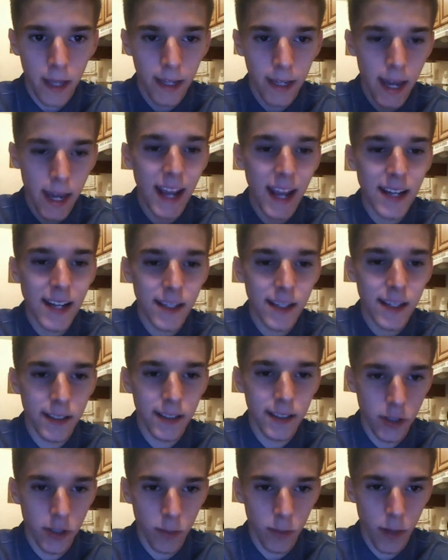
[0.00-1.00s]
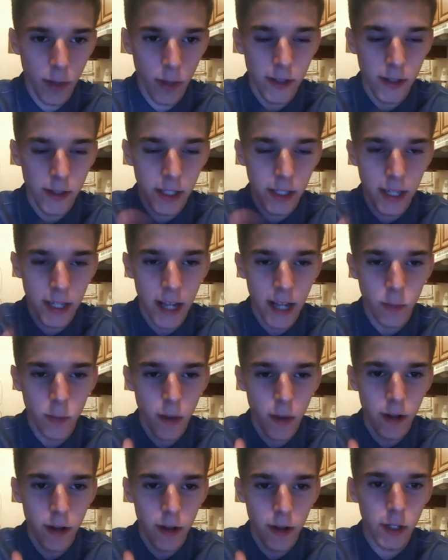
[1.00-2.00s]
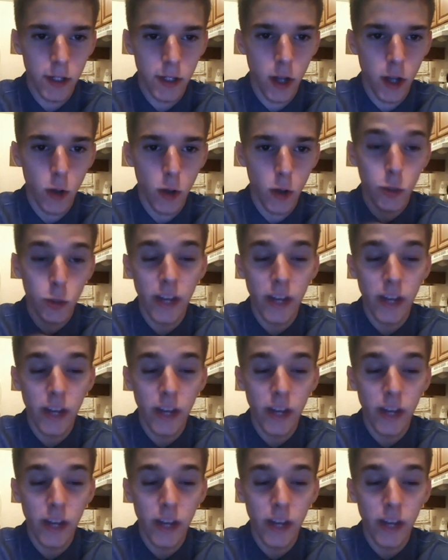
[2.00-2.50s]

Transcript: Get a decision, whether it's a yes or whether it's a no.